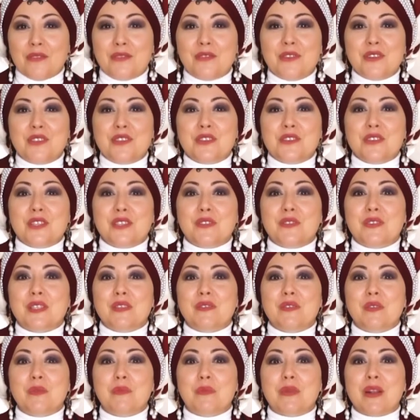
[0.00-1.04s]
You
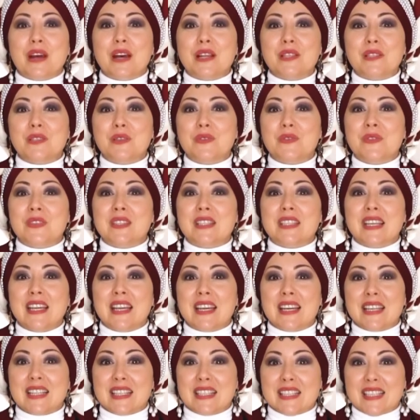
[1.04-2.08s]
sense the
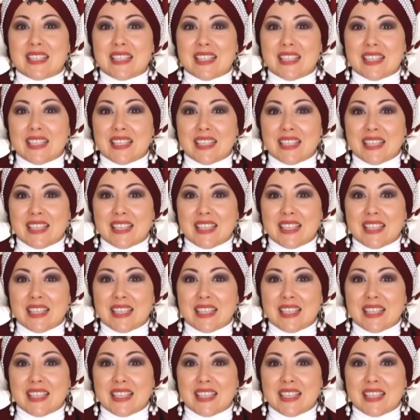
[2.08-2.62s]
excitement.